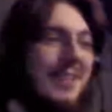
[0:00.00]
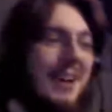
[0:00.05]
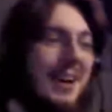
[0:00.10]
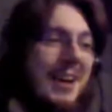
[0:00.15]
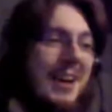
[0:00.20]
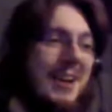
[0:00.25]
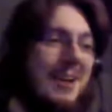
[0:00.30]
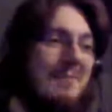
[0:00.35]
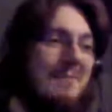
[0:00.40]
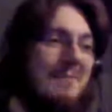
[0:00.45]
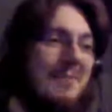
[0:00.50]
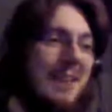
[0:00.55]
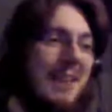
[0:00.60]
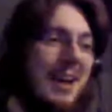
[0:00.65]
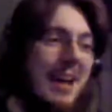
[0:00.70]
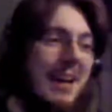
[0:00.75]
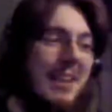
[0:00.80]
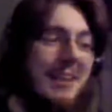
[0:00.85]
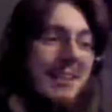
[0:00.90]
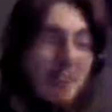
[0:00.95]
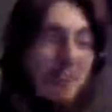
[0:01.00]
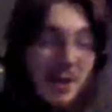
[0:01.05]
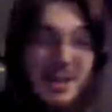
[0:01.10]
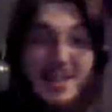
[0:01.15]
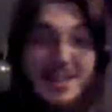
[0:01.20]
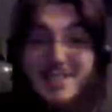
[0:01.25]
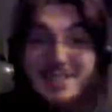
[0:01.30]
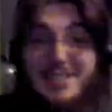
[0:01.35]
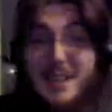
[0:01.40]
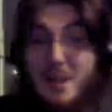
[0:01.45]
and we
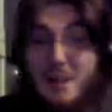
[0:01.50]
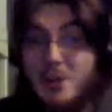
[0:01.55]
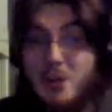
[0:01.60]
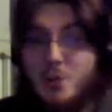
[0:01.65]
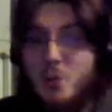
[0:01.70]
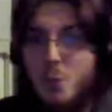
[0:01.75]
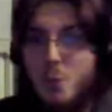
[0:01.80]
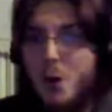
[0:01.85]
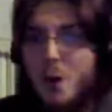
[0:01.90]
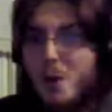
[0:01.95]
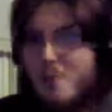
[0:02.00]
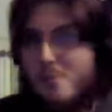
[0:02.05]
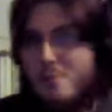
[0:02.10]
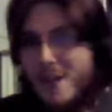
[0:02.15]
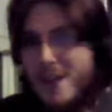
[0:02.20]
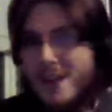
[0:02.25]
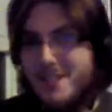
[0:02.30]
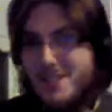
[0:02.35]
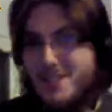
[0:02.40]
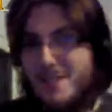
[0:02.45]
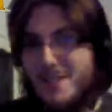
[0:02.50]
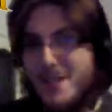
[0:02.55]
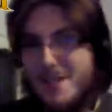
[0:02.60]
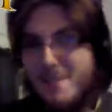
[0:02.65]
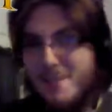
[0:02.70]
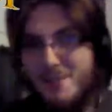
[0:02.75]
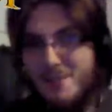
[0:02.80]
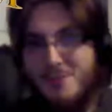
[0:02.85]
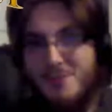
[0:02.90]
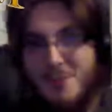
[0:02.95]
establish what Brad's
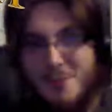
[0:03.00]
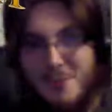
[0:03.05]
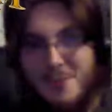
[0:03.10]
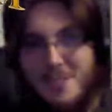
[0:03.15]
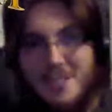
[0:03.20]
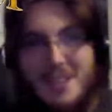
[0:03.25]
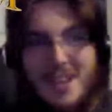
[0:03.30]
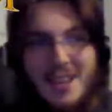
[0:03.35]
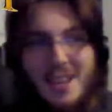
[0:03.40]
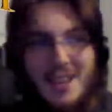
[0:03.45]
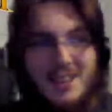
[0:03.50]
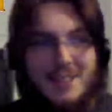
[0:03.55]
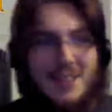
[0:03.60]
Patronus is.